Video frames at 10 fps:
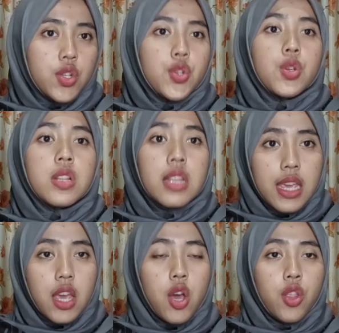
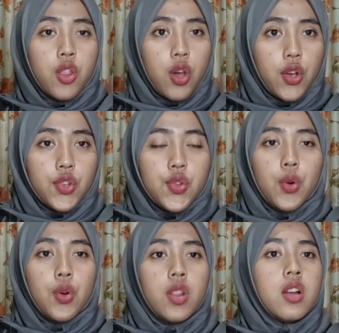surely those
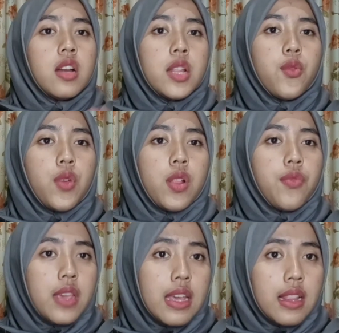who learn it will
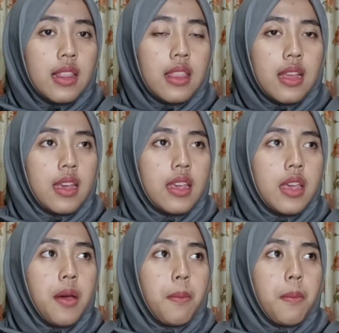feel like